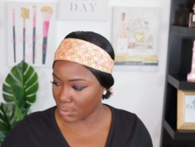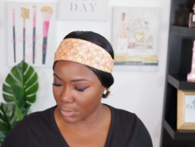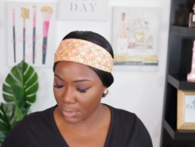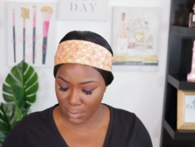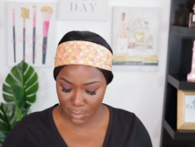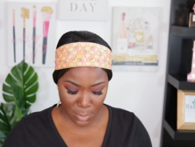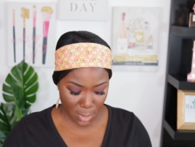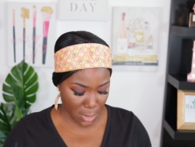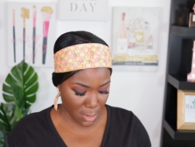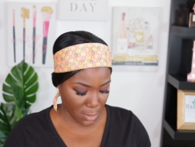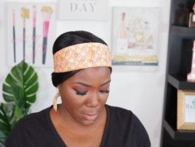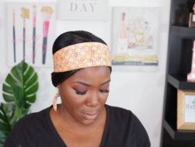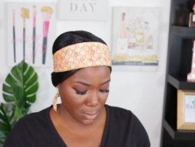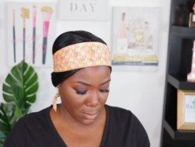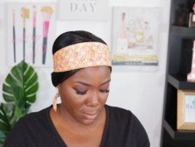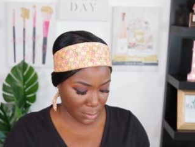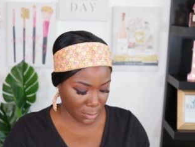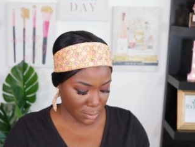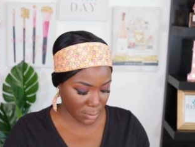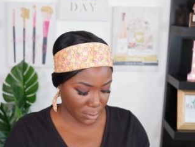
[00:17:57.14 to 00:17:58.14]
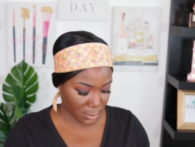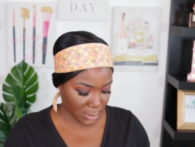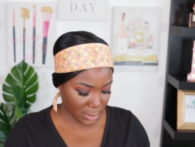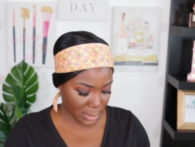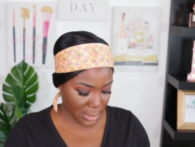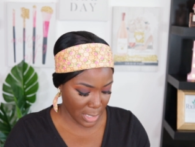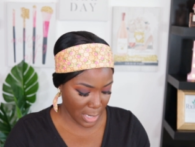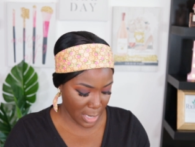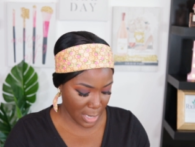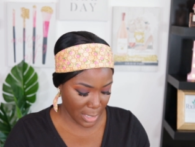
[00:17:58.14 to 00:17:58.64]
small
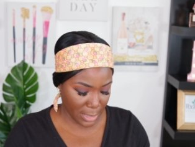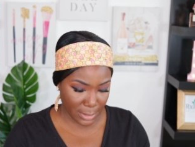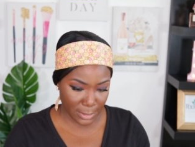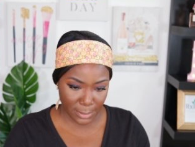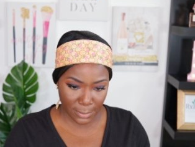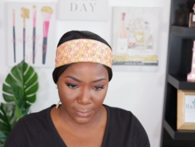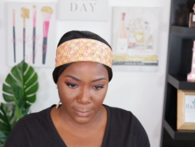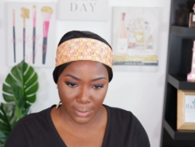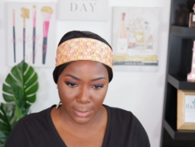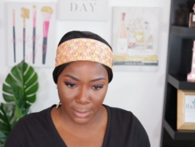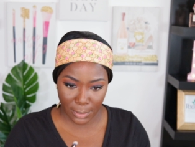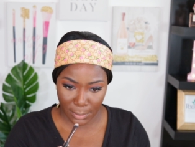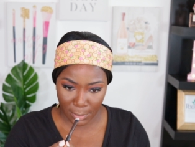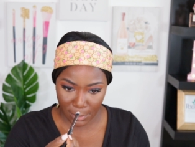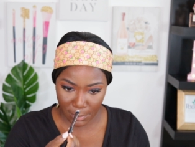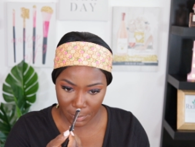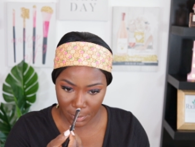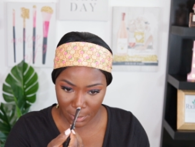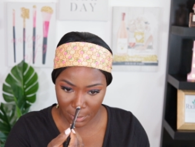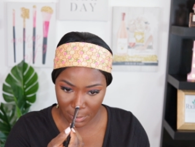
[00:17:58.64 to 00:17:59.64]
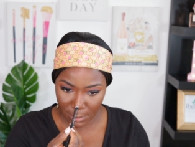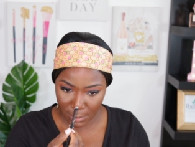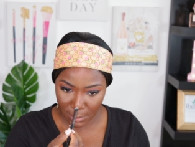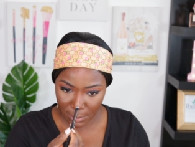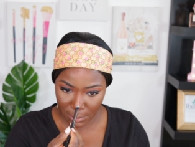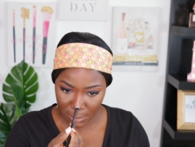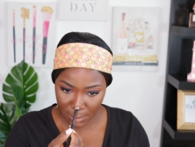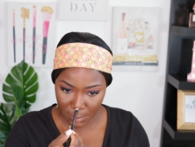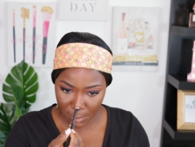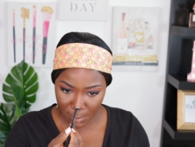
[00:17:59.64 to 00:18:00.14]
dot of it and put on the
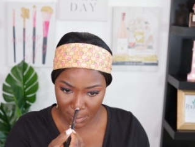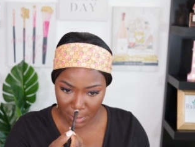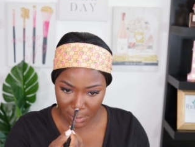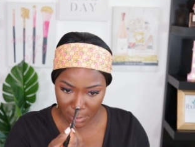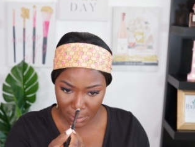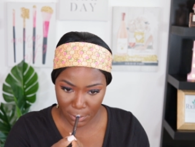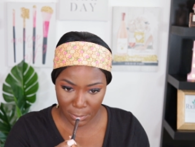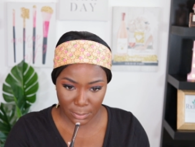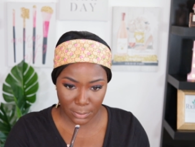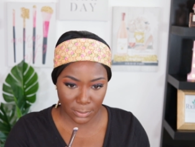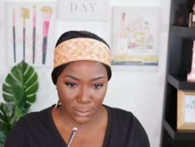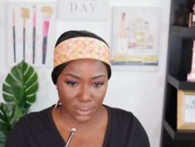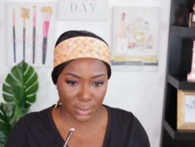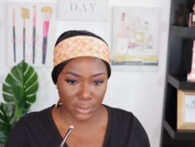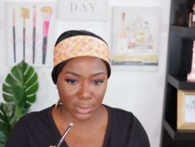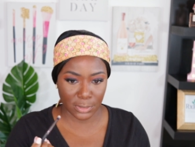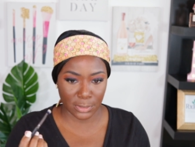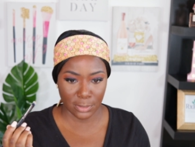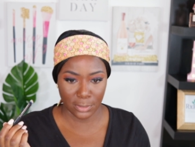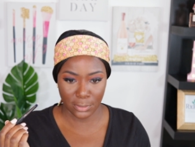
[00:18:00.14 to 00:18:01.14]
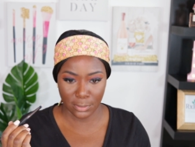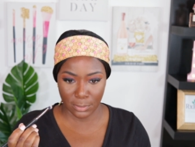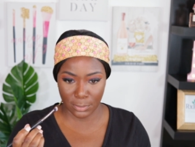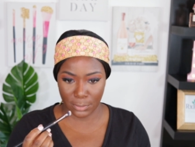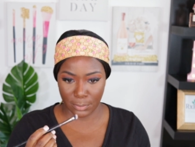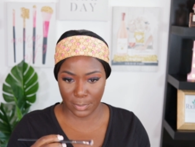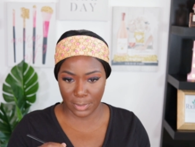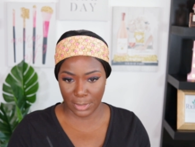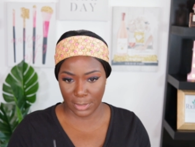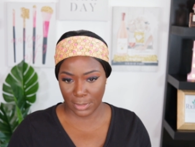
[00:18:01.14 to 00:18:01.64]
tip of my nose, just a little
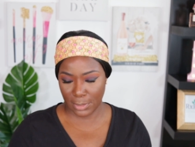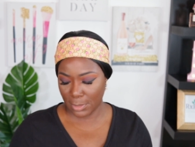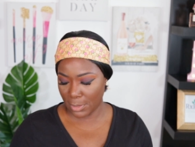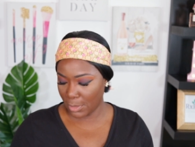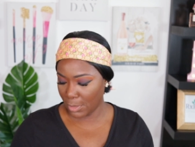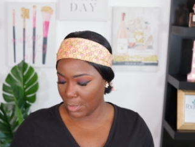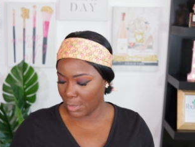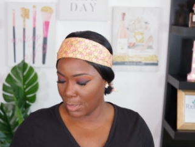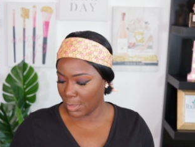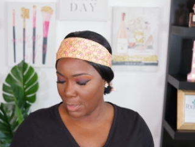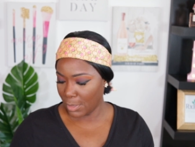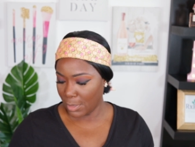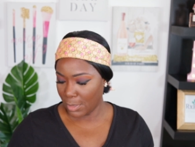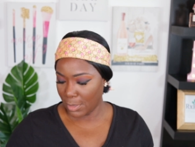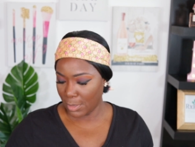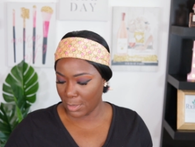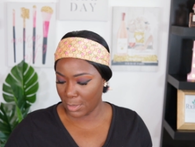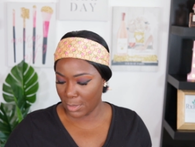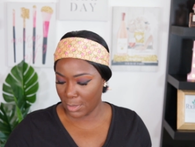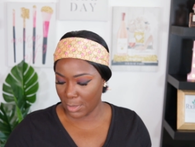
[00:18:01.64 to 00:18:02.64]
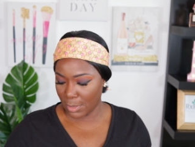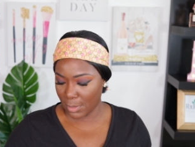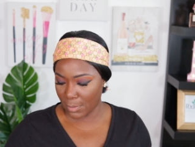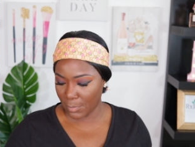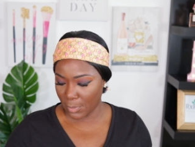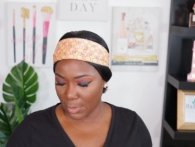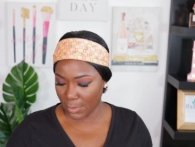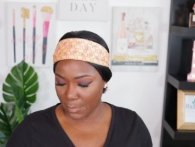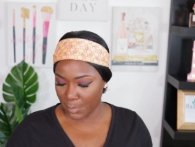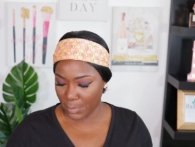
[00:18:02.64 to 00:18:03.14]
bit. And then I'm
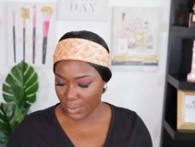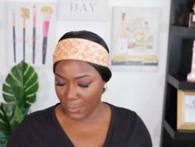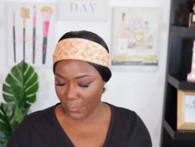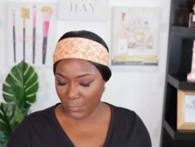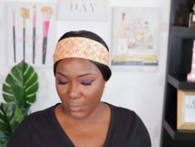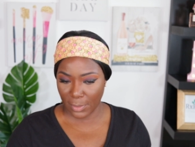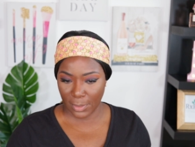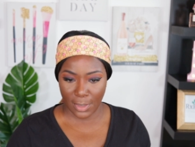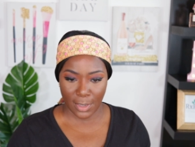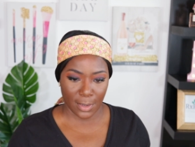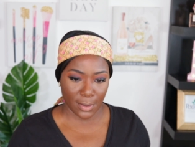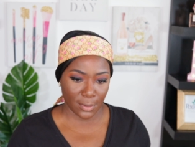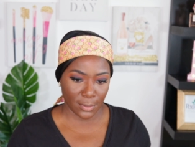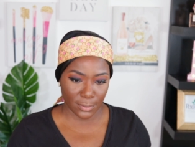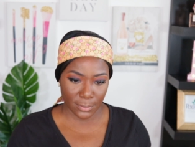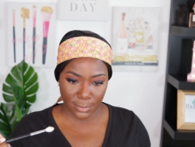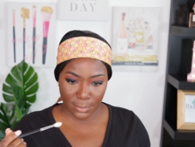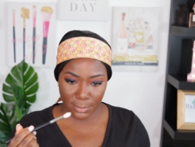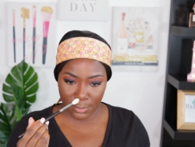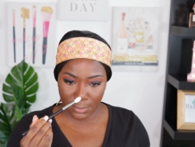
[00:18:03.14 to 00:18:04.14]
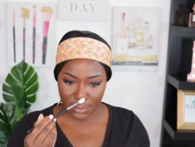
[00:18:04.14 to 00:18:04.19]
gonna buff it out